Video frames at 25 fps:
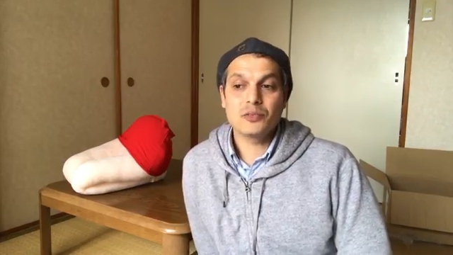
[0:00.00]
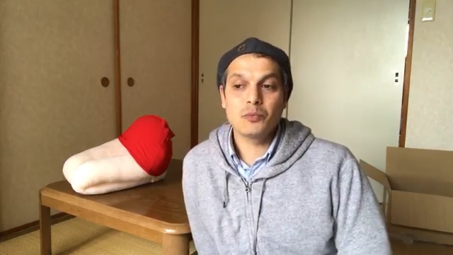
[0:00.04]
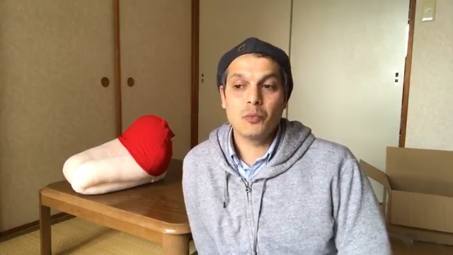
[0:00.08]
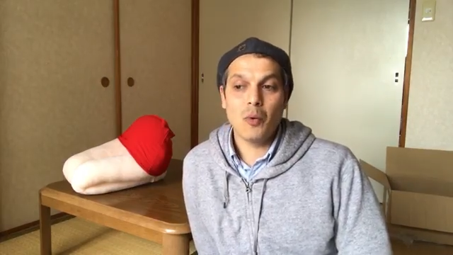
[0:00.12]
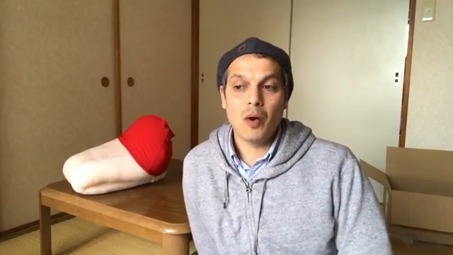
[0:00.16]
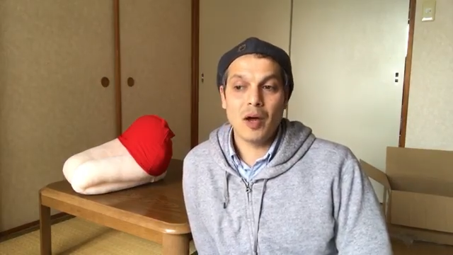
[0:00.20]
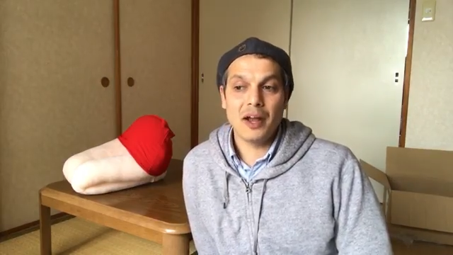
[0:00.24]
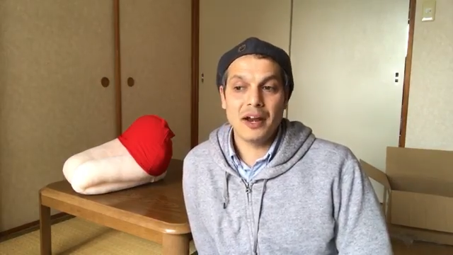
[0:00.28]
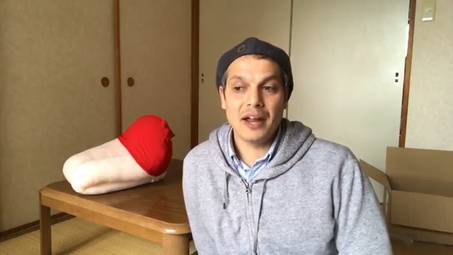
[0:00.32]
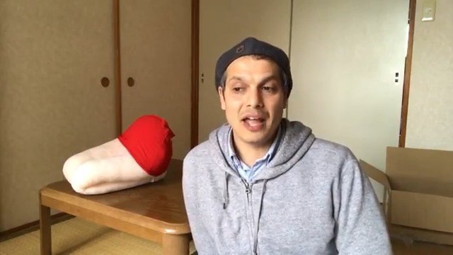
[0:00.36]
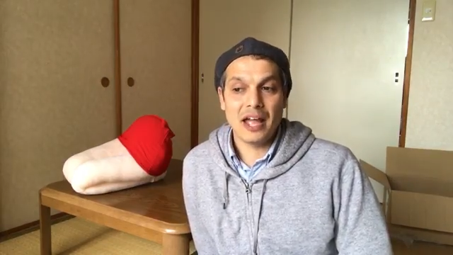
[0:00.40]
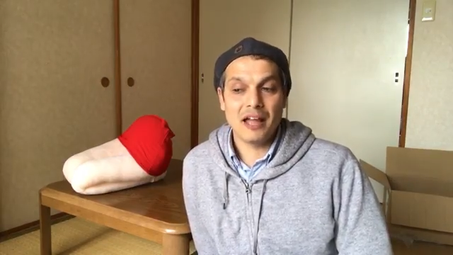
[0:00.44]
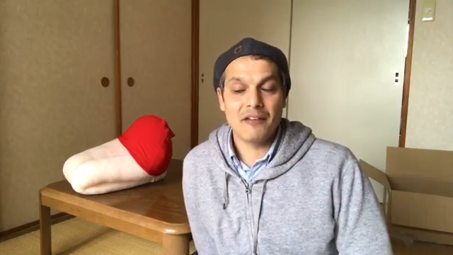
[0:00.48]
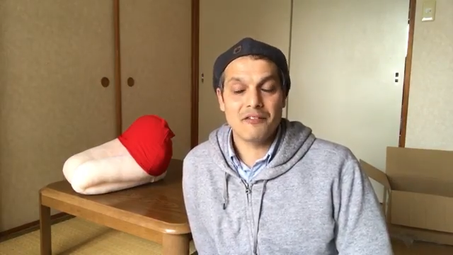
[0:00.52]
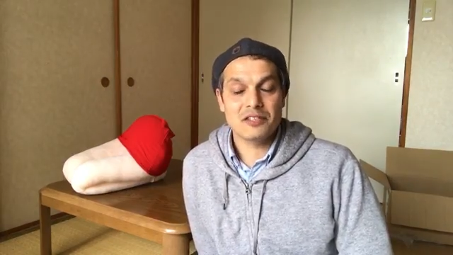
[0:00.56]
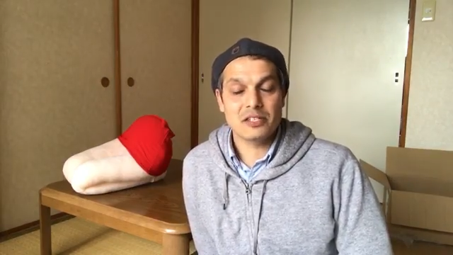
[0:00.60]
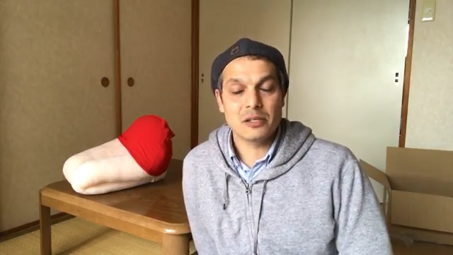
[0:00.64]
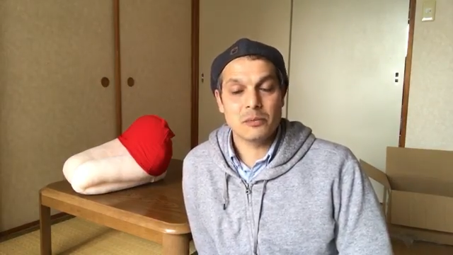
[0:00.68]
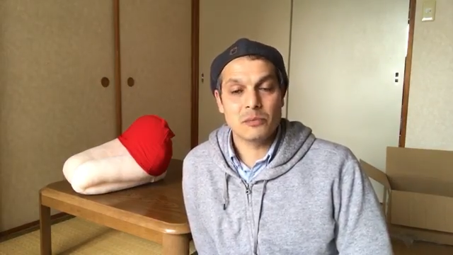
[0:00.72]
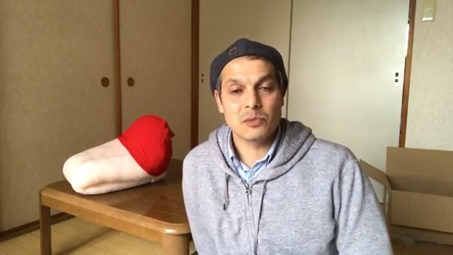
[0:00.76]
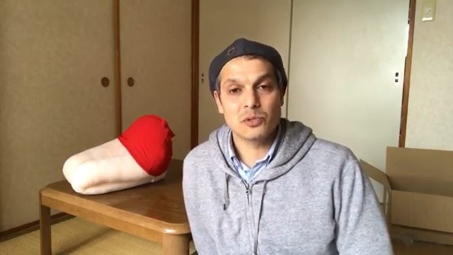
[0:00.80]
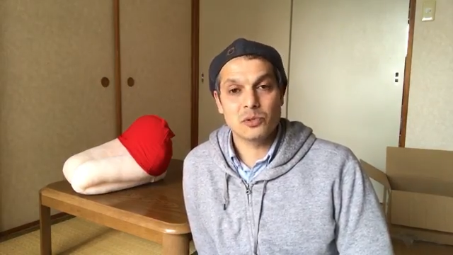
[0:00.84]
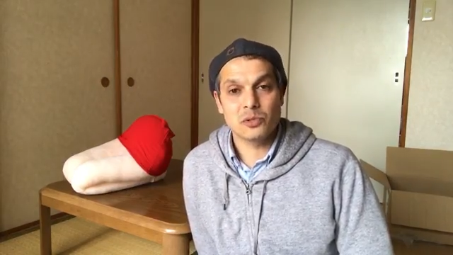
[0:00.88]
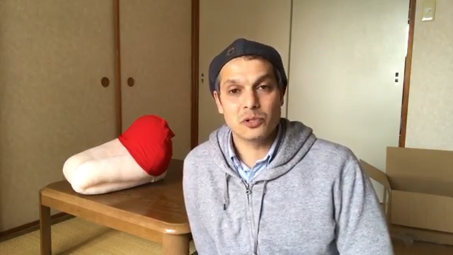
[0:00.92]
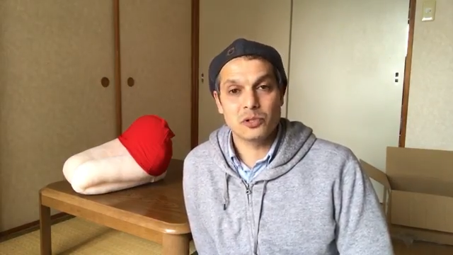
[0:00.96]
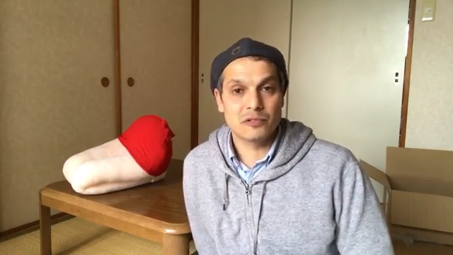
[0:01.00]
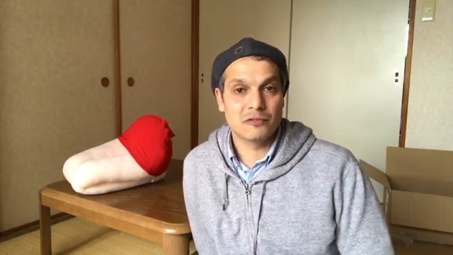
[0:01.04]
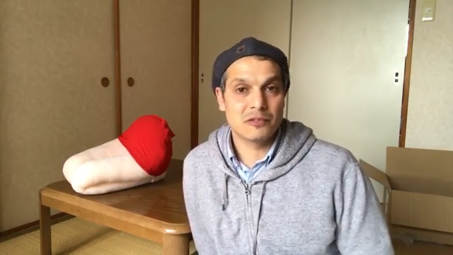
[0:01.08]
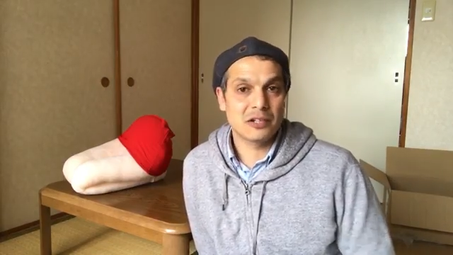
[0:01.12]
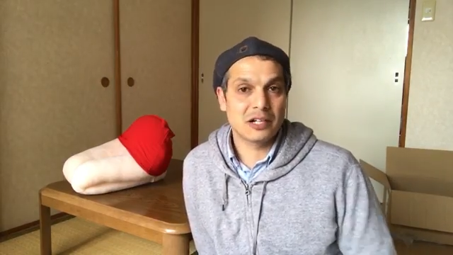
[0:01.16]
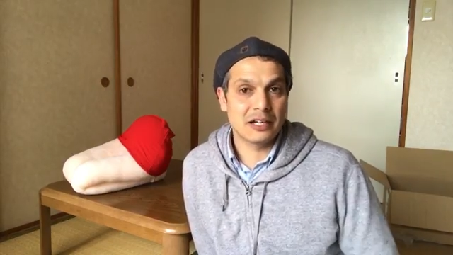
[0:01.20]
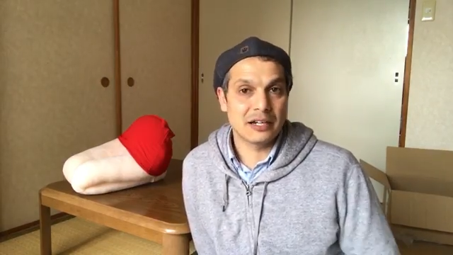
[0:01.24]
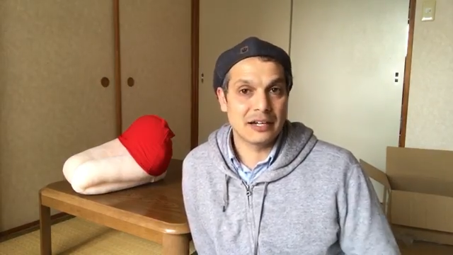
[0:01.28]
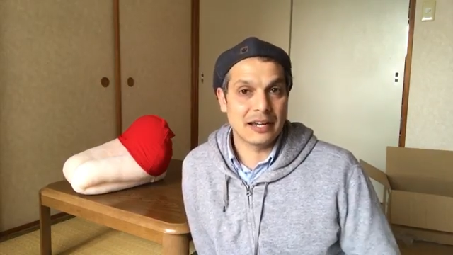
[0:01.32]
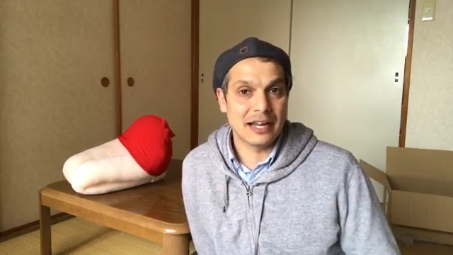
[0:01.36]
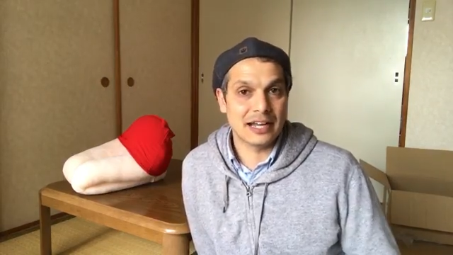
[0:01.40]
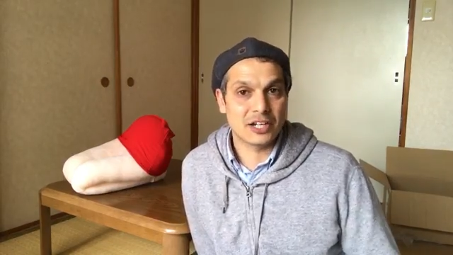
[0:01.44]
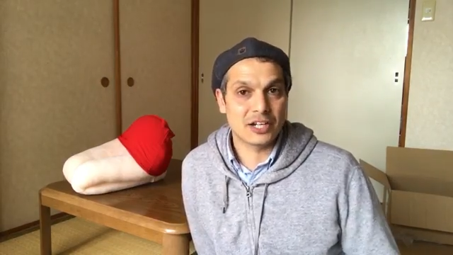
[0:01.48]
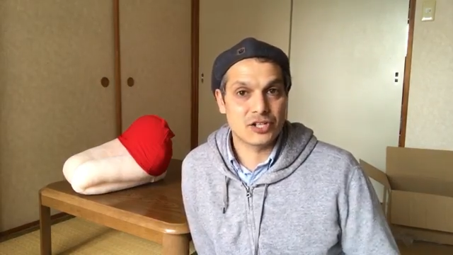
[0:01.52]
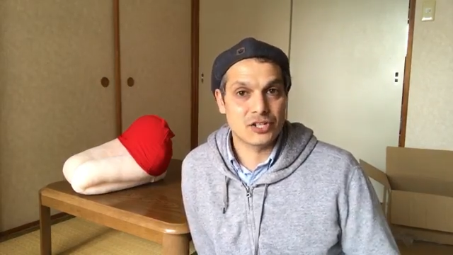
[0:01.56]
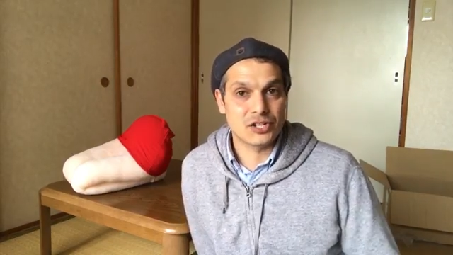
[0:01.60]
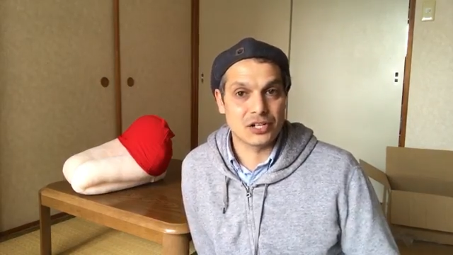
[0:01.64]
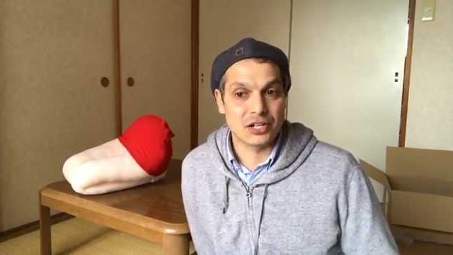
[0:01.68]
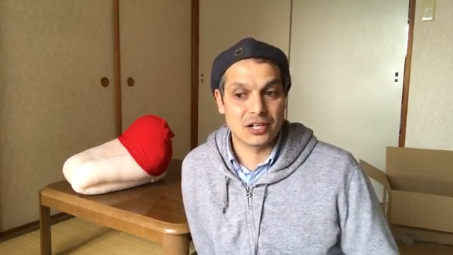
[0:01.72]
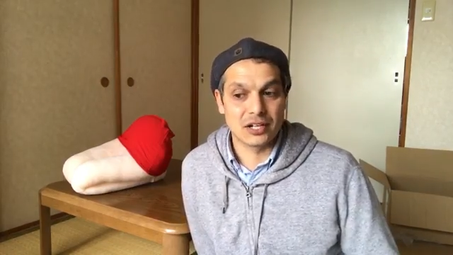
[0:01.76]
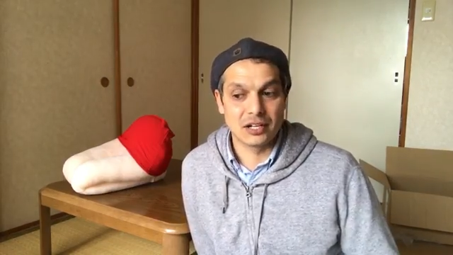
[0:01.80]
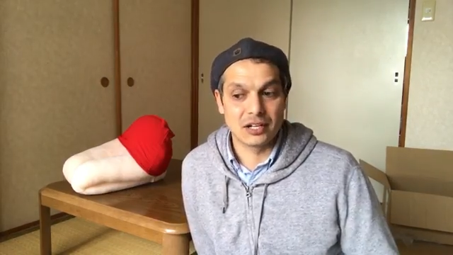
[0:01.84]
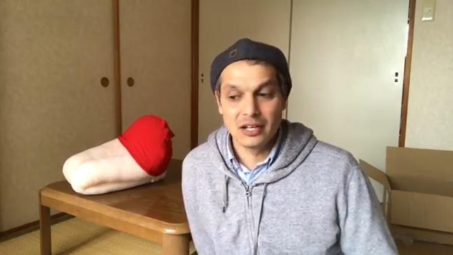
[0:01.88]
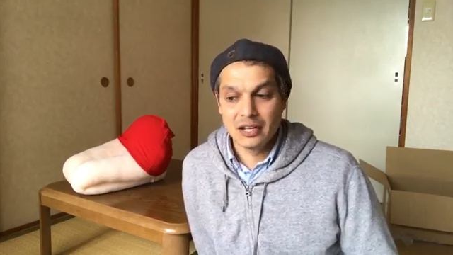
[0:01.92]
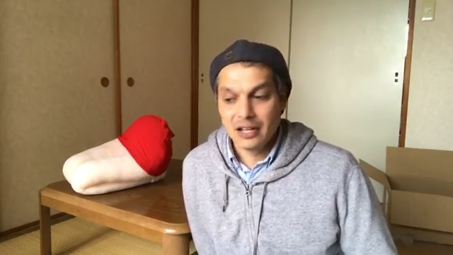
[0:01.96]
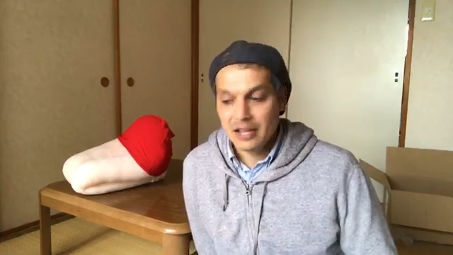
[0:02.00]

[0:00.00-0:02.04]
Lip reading: want to have some sort of connection.